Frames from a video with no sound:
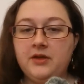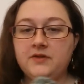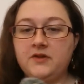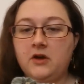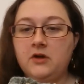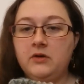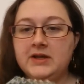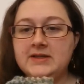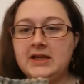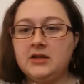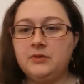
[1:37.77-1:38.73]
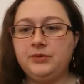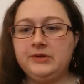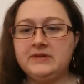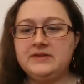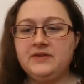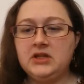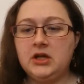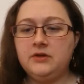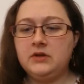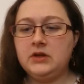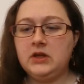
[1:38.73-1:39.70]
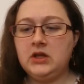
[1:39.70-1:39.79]
So I said in a previous video
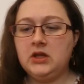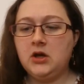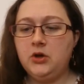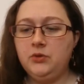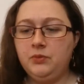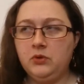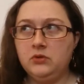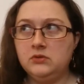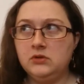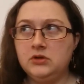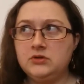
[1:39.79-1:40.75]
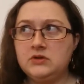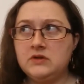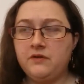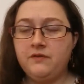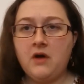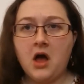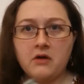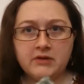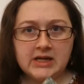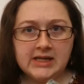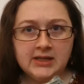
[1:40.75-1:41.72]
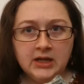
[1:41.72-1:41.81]
that the Opal
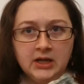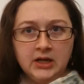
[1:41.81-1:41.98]
Safari